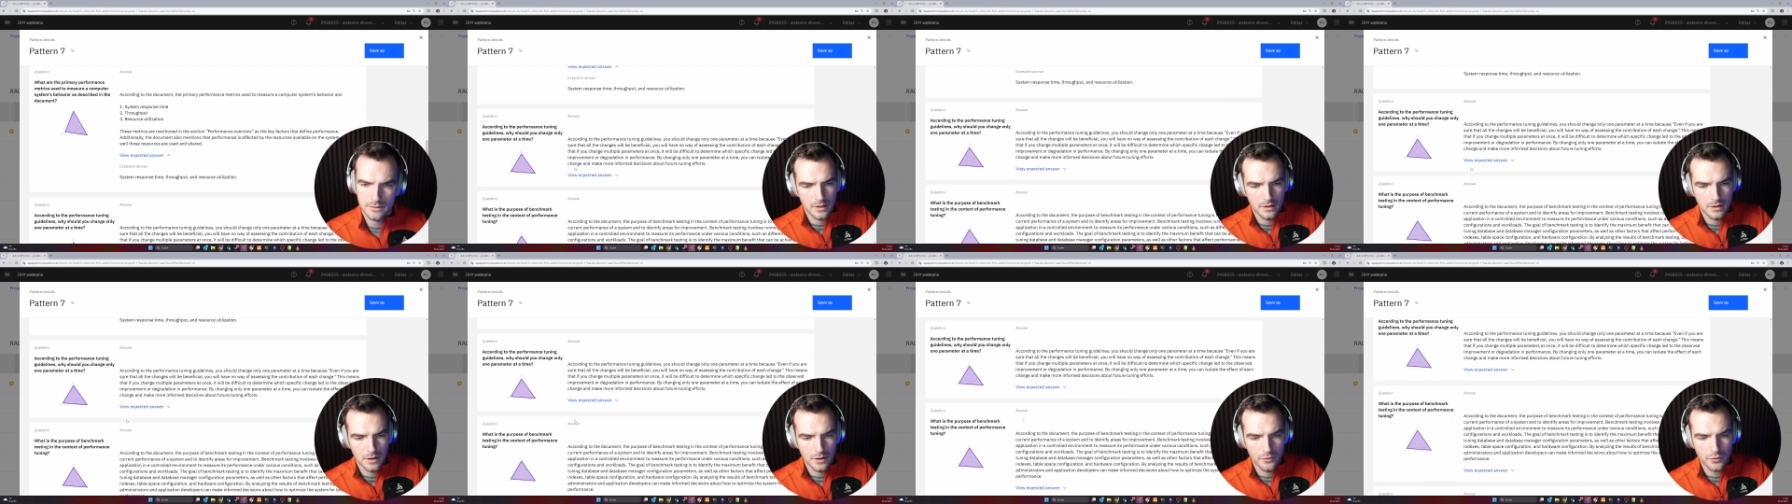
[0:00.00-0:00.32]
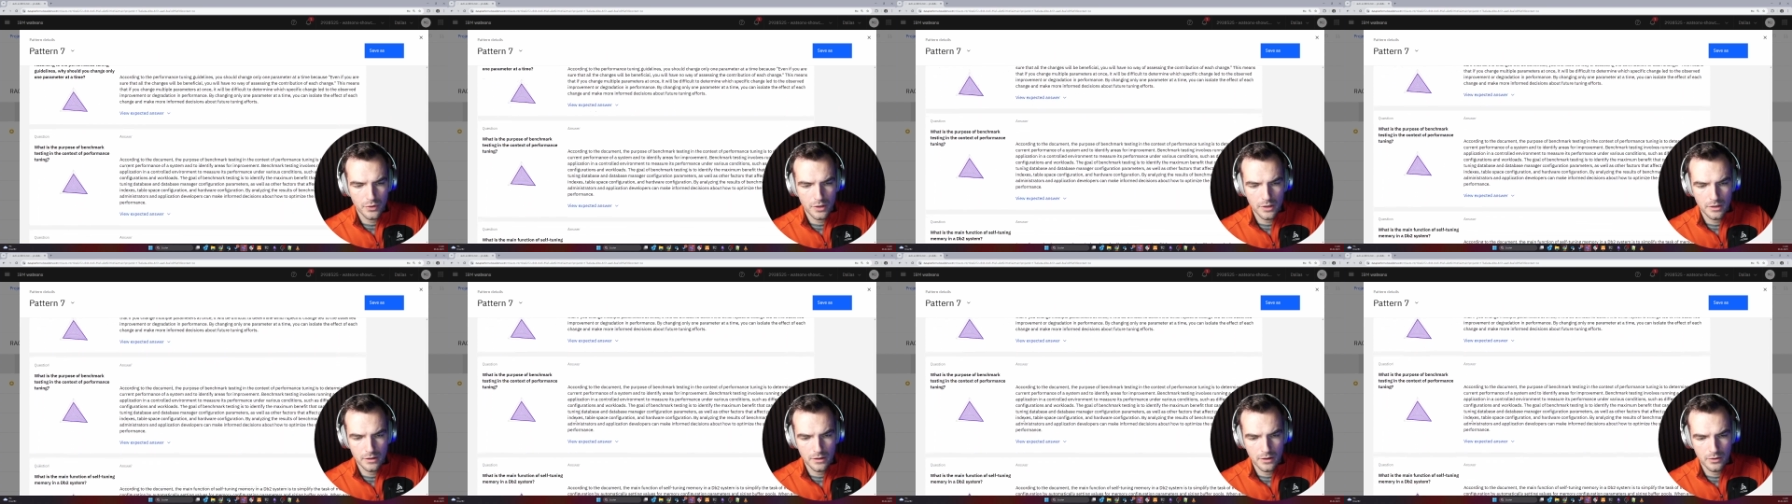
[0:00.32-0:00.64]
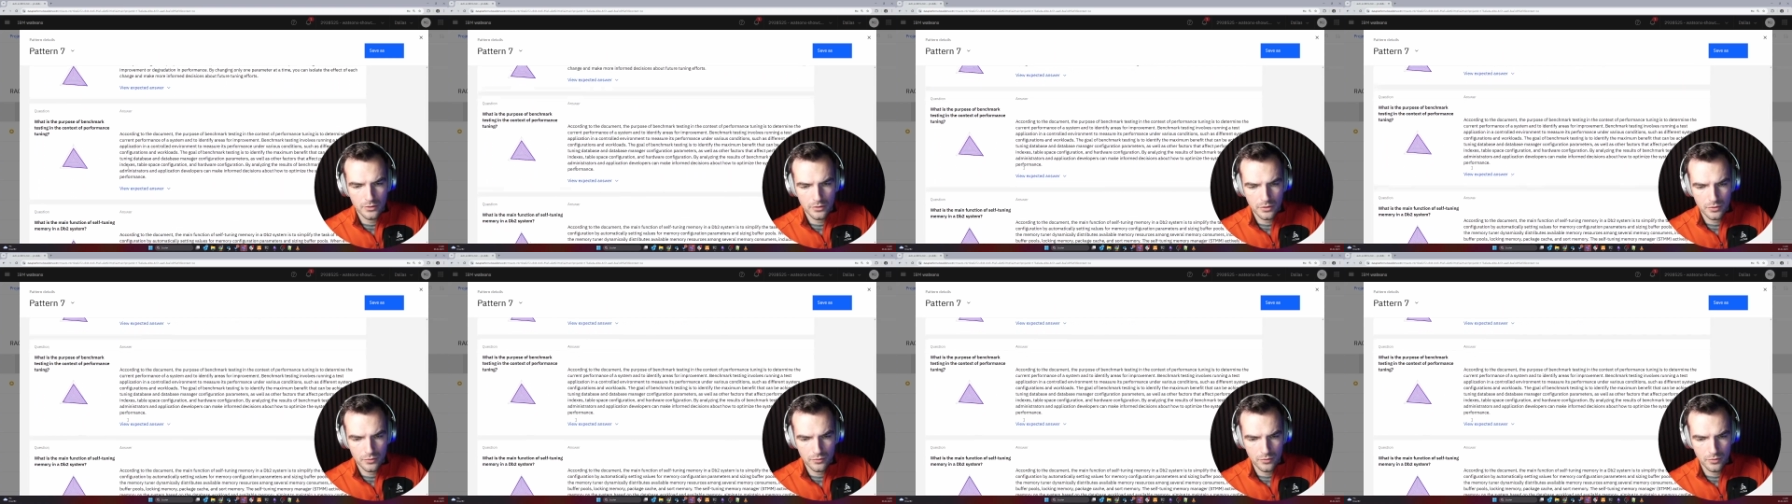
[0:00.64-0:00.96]
We can
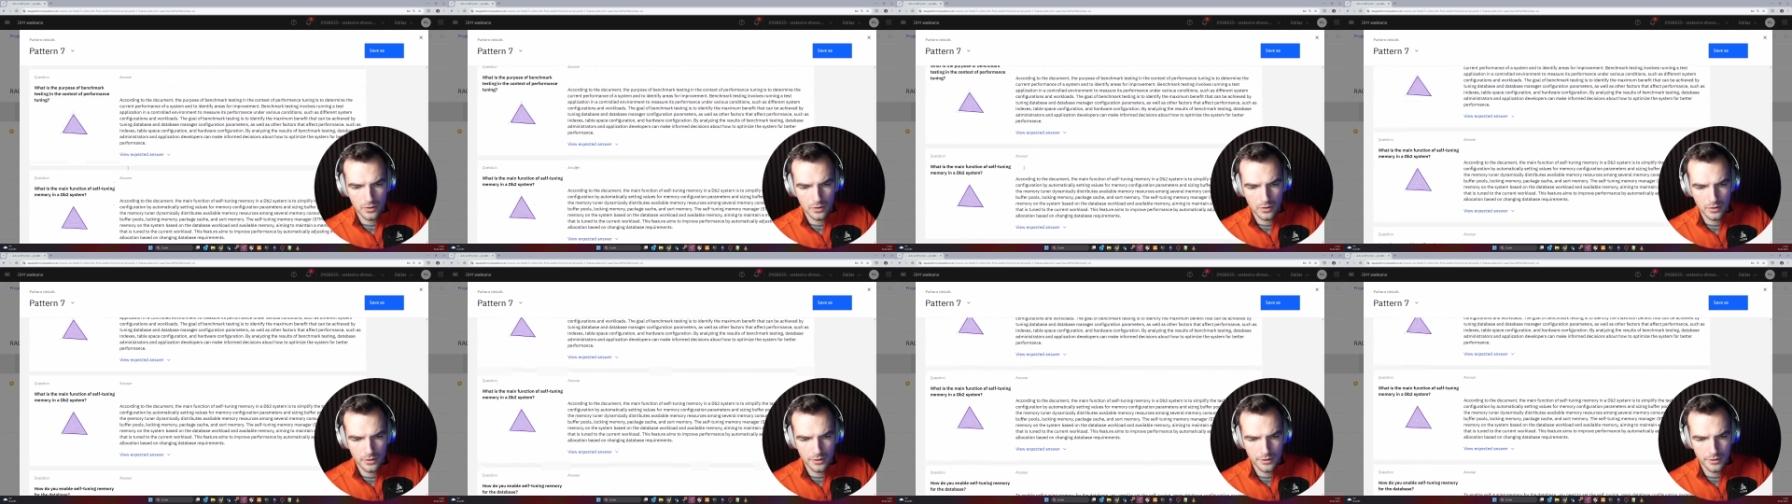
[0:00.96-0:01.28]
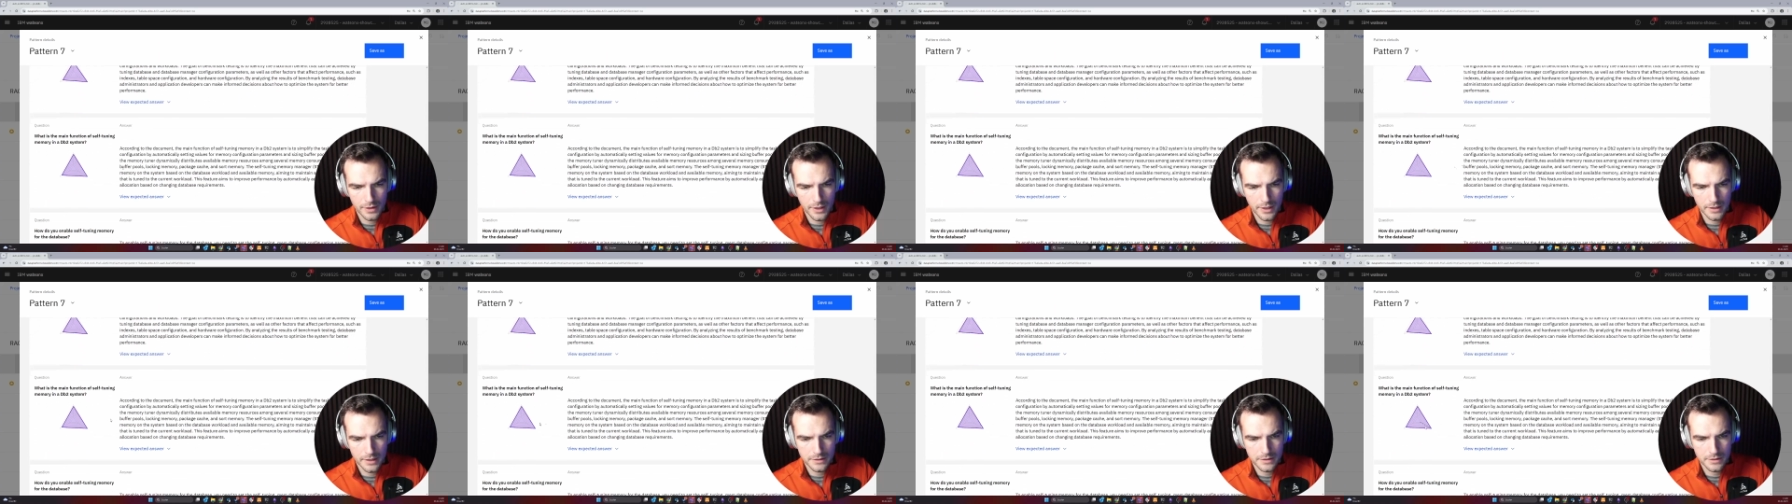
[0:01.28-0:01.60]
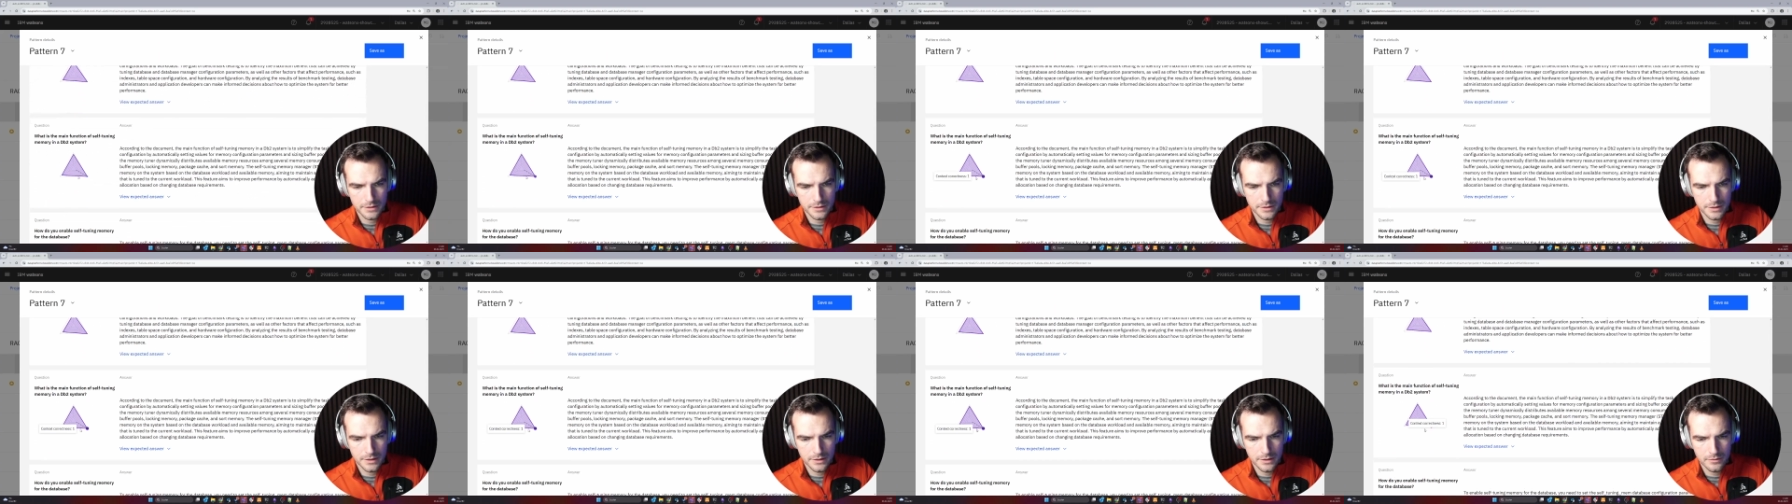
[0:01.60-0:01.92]
go through all the
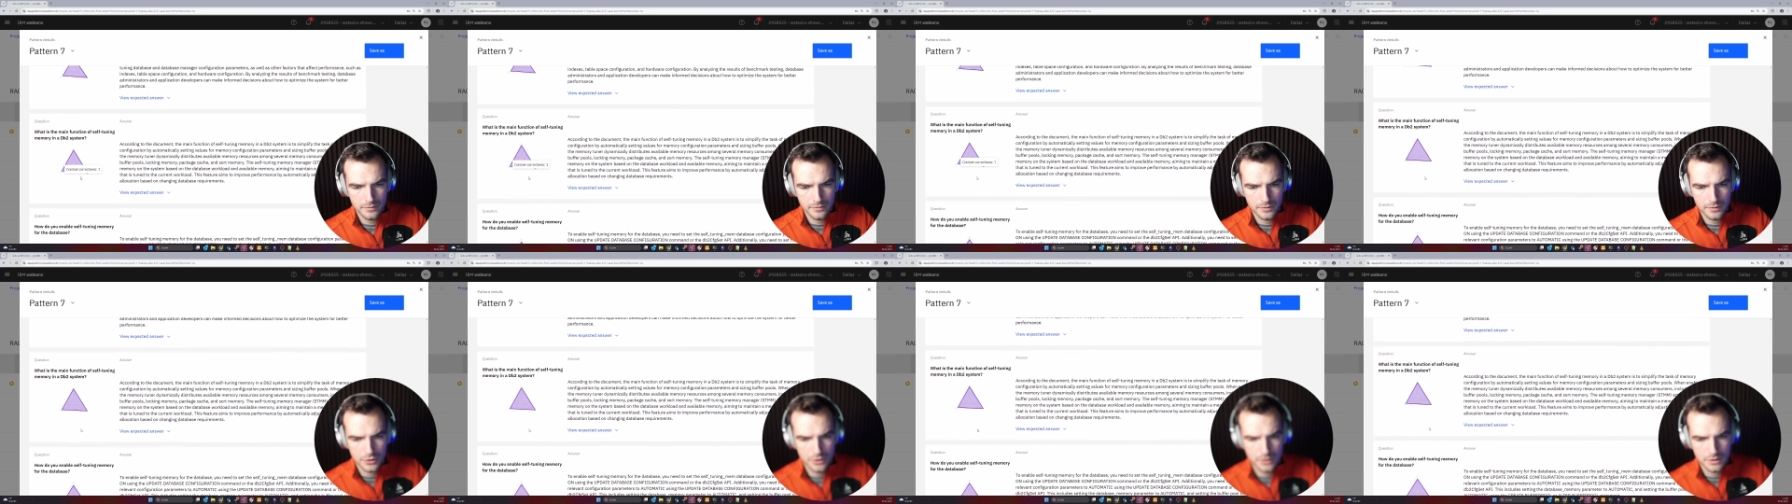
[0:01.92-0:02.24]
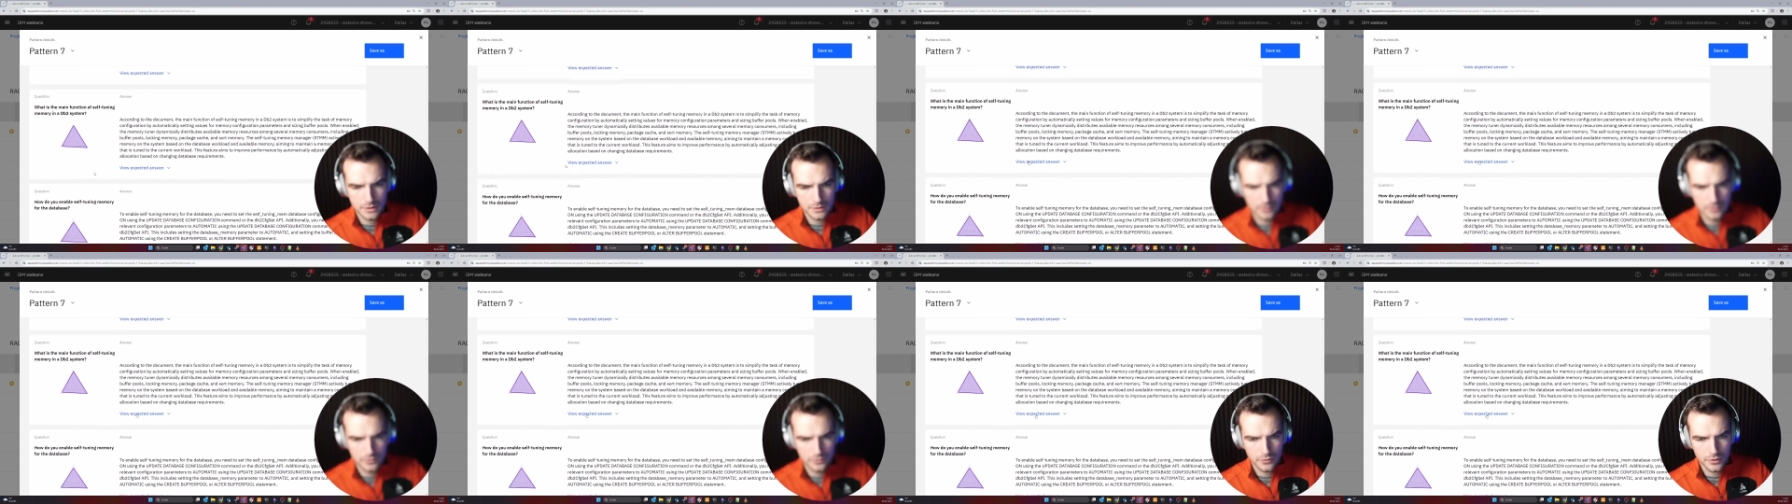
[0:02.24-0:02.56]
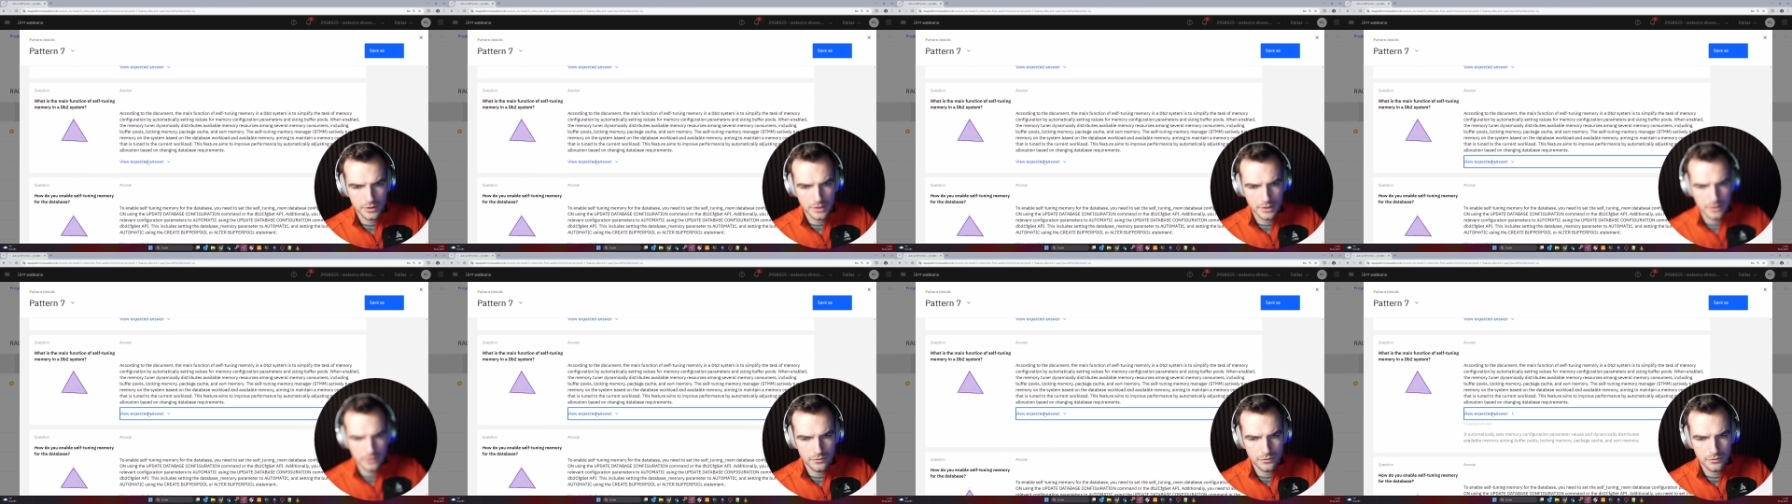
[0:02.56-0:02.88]
answers here, which is
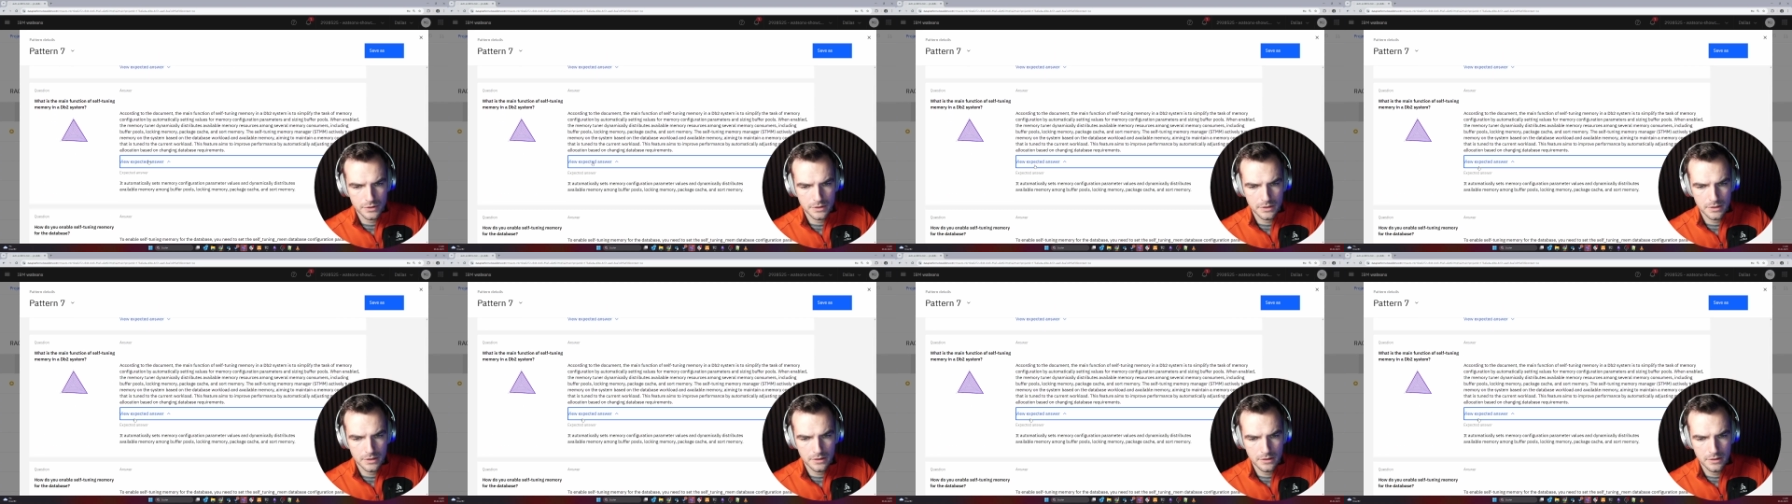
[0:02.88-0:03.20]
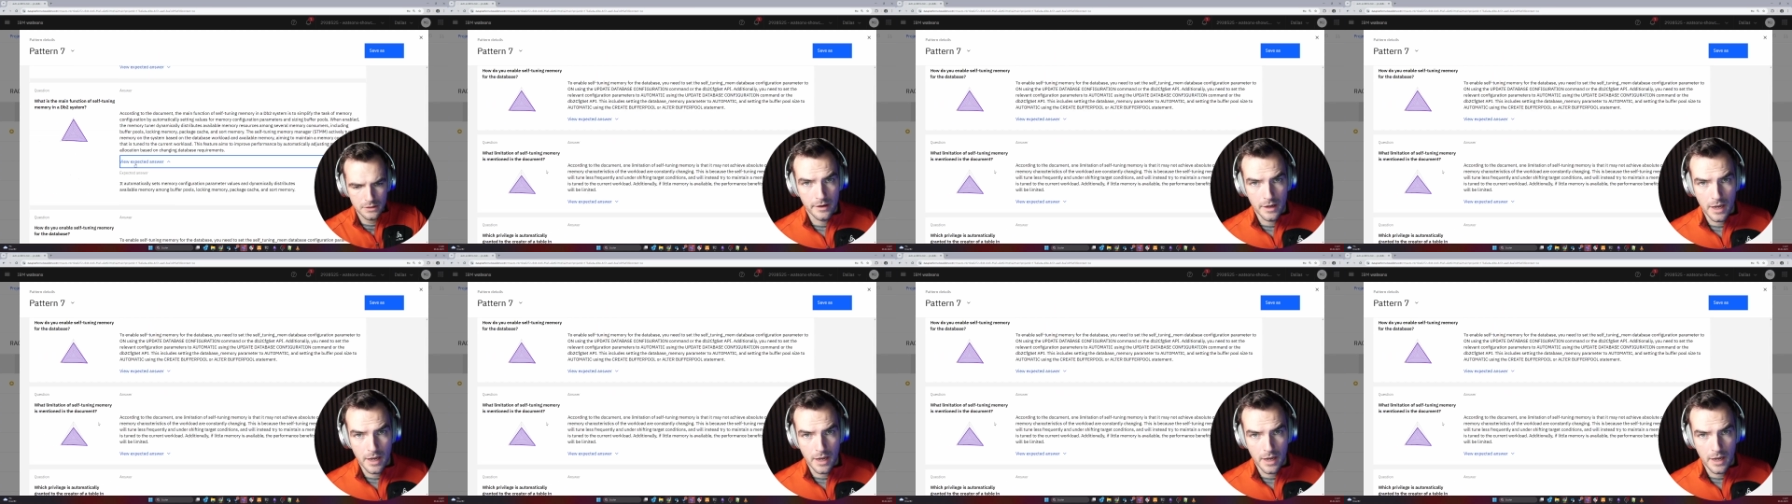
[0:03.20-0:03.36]
really interesting.